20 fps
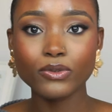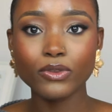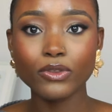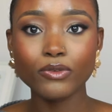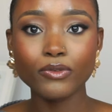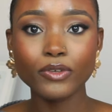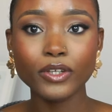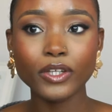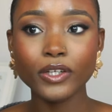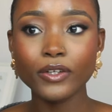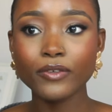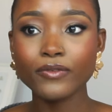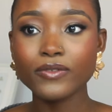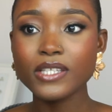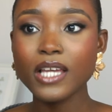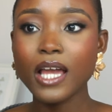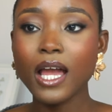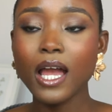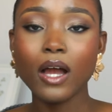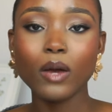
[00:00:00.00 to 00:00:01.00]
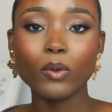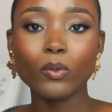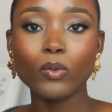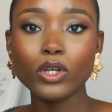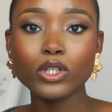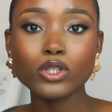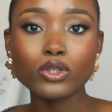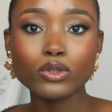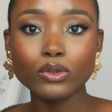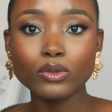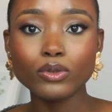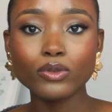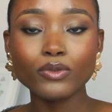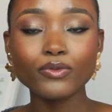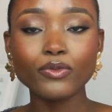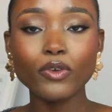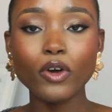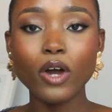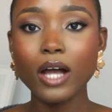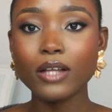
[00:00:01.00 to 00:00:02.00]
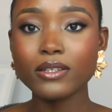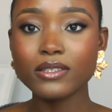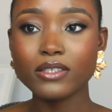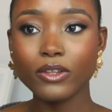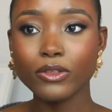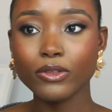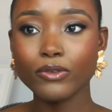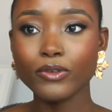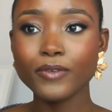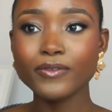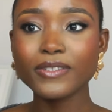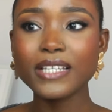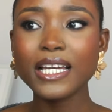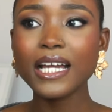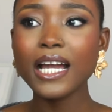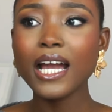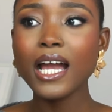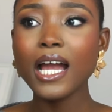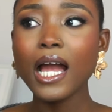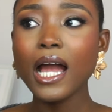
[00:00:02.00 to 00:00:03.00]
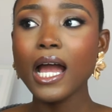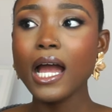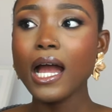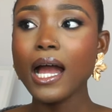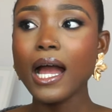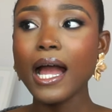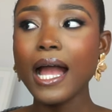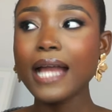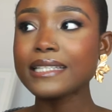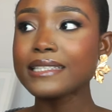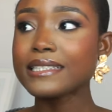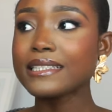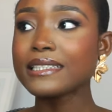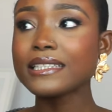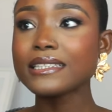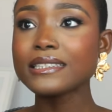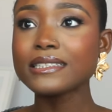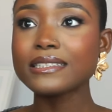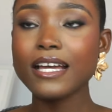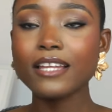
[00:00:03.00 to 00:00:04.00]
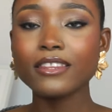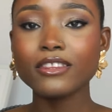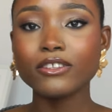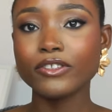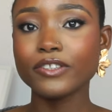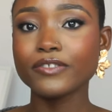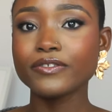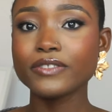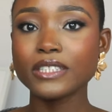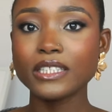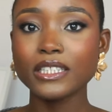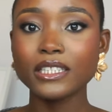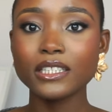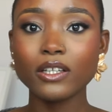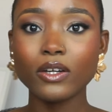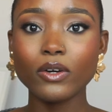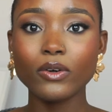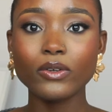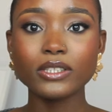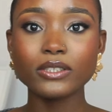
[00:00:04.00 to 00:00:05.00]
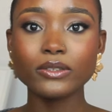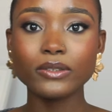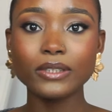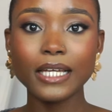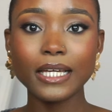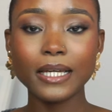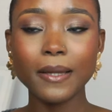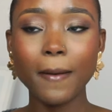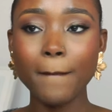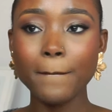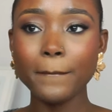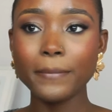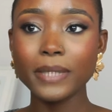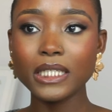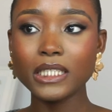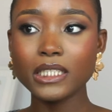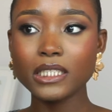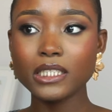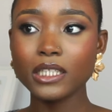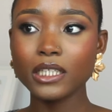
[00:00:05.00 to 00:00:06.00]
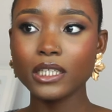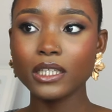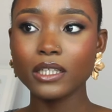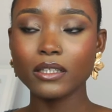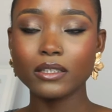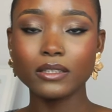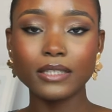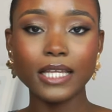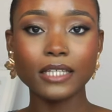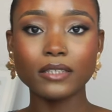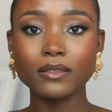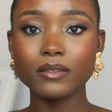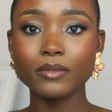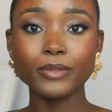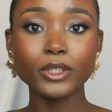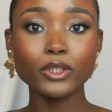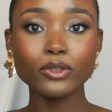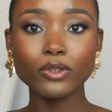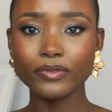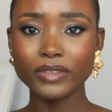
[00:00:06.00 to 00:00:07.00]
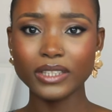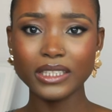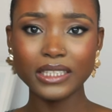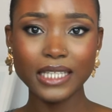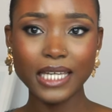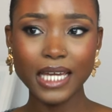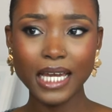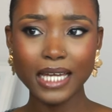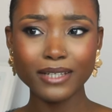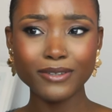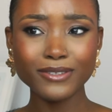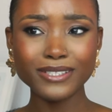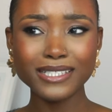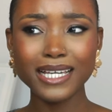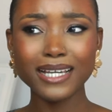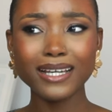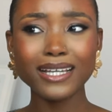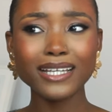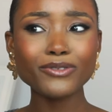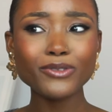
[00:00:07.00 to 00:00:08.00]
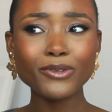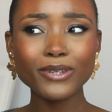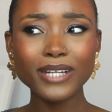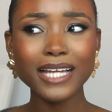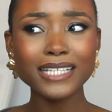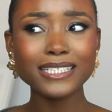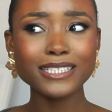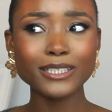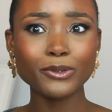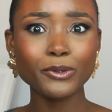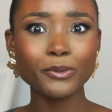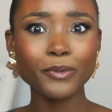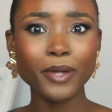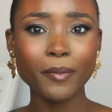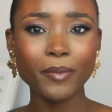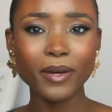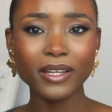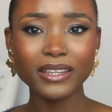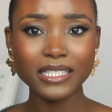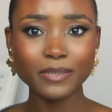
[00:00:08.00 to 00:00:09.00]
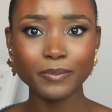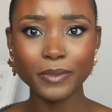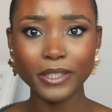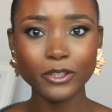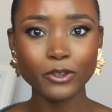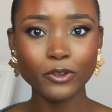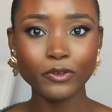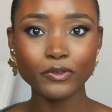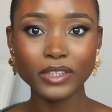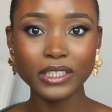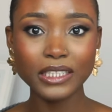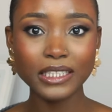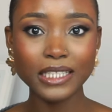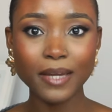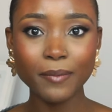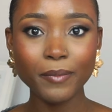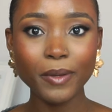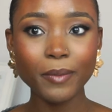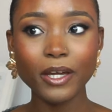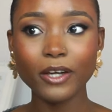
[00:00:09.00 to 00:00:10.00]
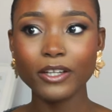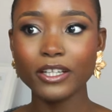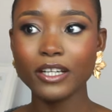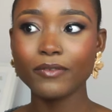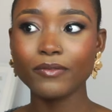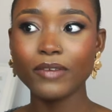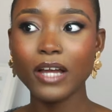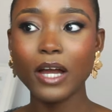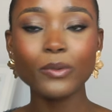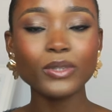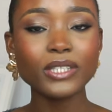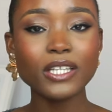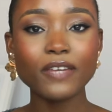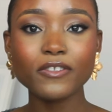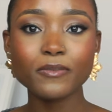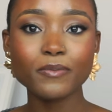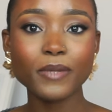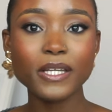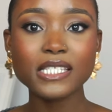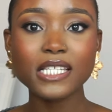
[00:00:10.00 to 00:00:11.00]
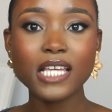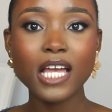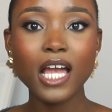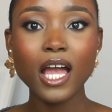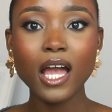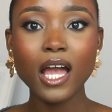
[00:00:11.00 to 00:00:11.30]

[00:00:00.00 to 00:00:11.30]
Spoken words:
to thrift, what to look for, how to thrift. Like, I didn't start thrifting until, like, the middle of the year. And I was like, if someone actually told me about this beginning of the year, maybe I wouldn't have spent,